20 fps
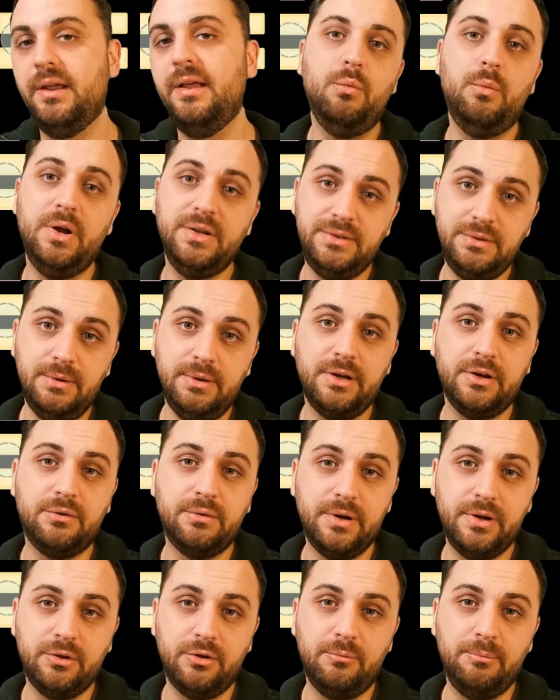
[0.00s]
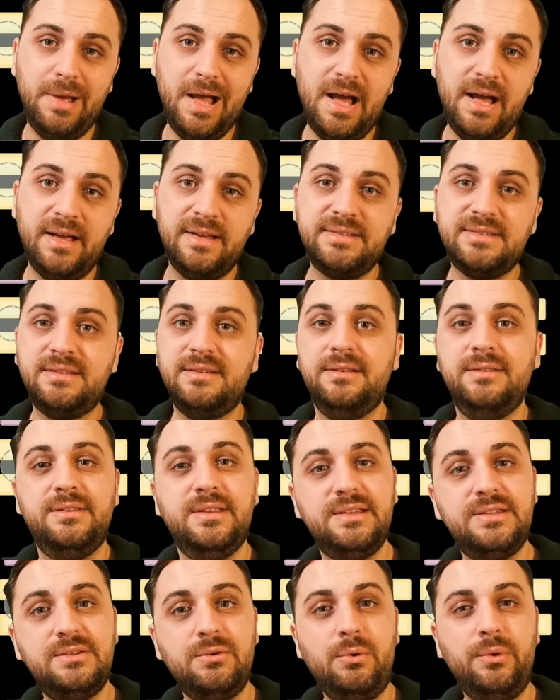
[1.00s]
Once you hit a critical mass,
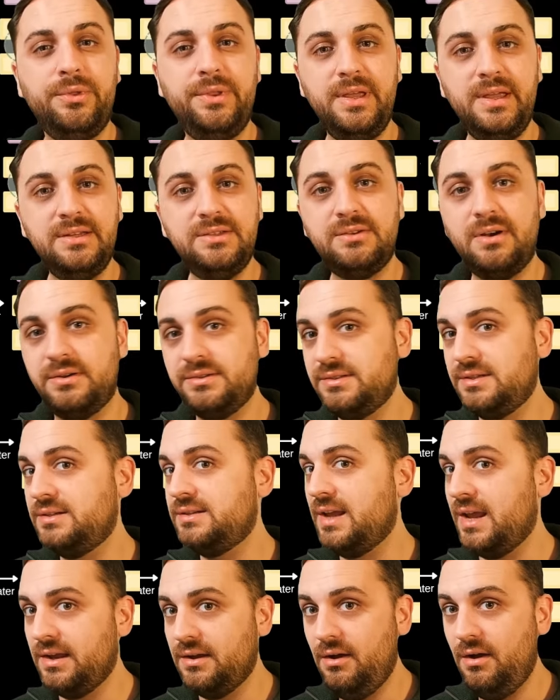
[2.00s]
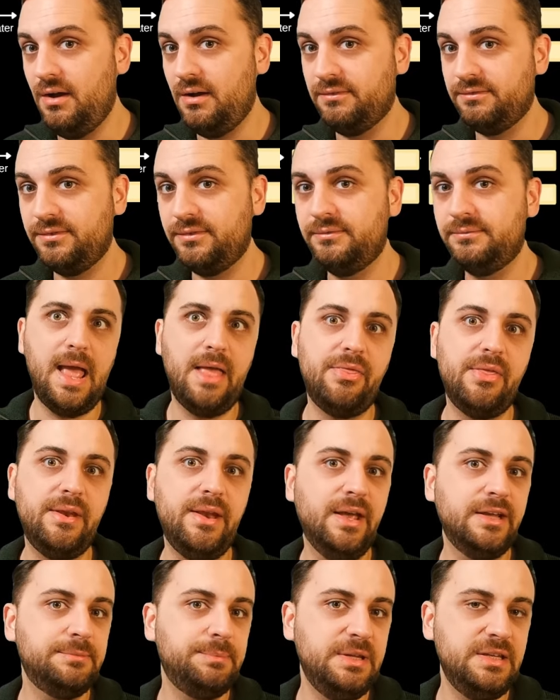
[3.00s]
this whole thing starts to take off. And the
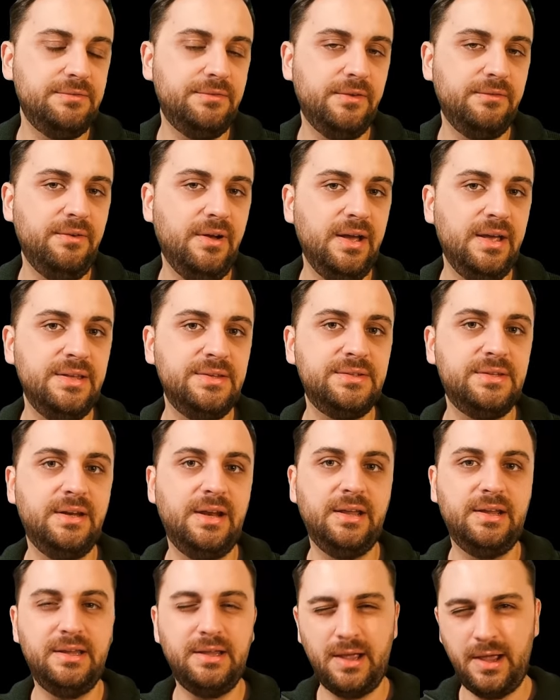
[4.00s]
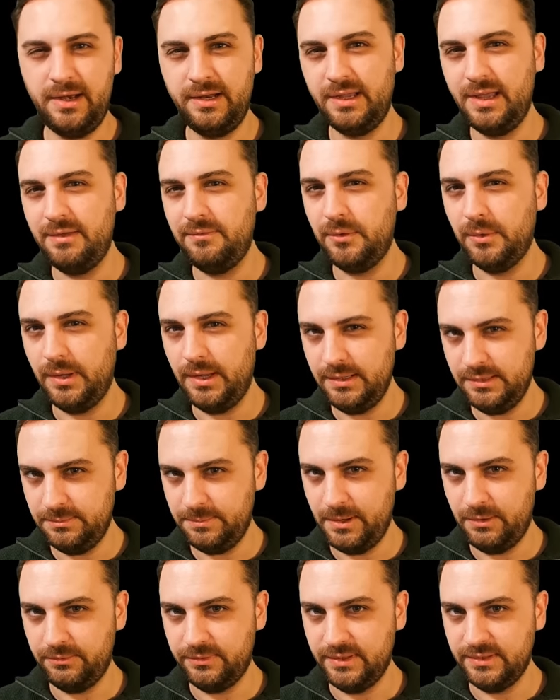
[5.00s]
next piece of advice, and I kind of gave you a hint
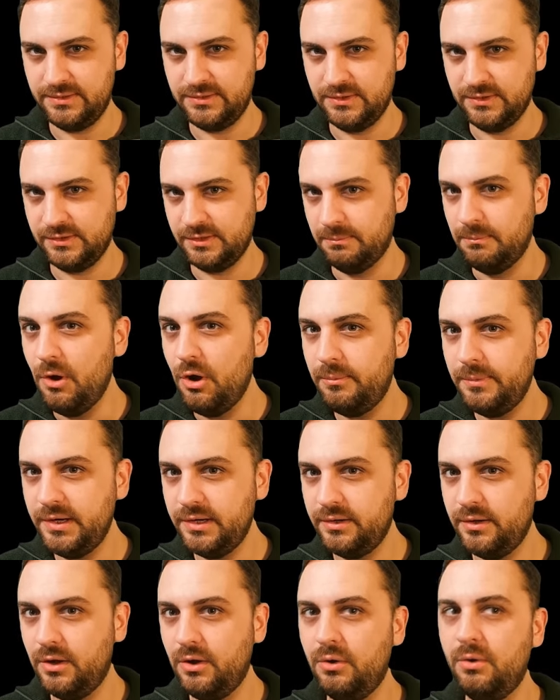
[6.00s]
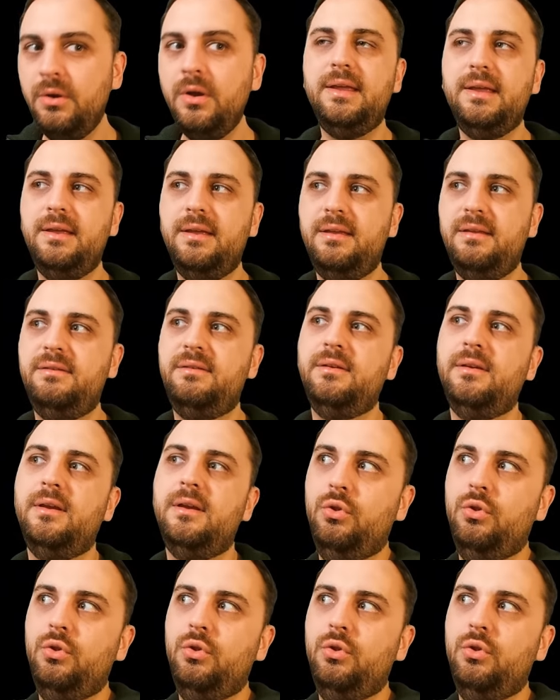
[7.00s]
about this just a moment ago, is